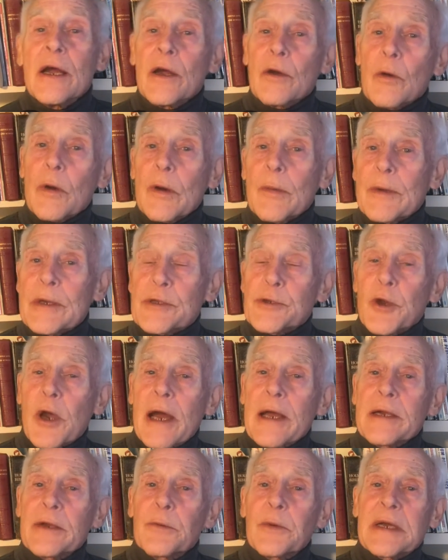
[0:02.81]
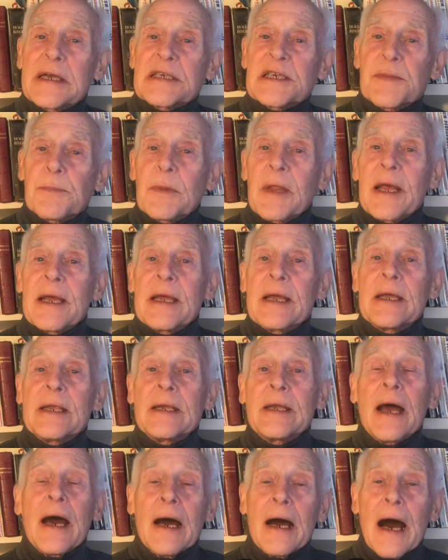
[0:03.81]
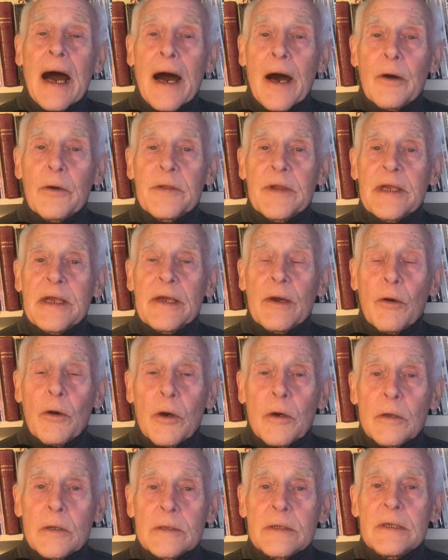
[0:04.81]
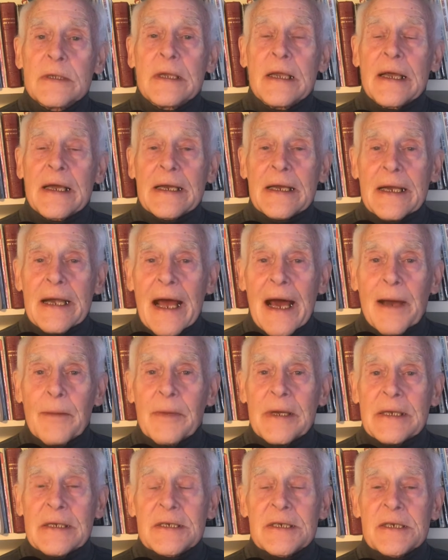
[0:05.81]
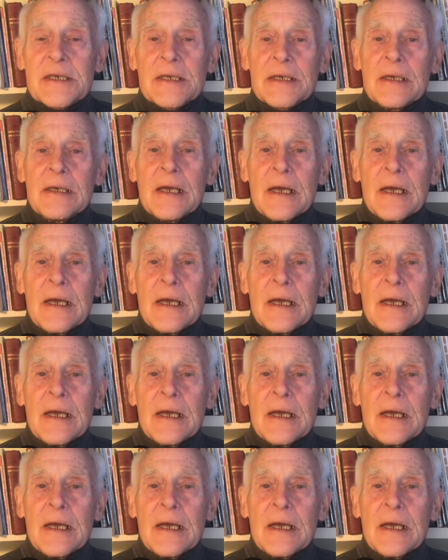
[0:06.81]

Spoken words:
where we try to explain how the old economics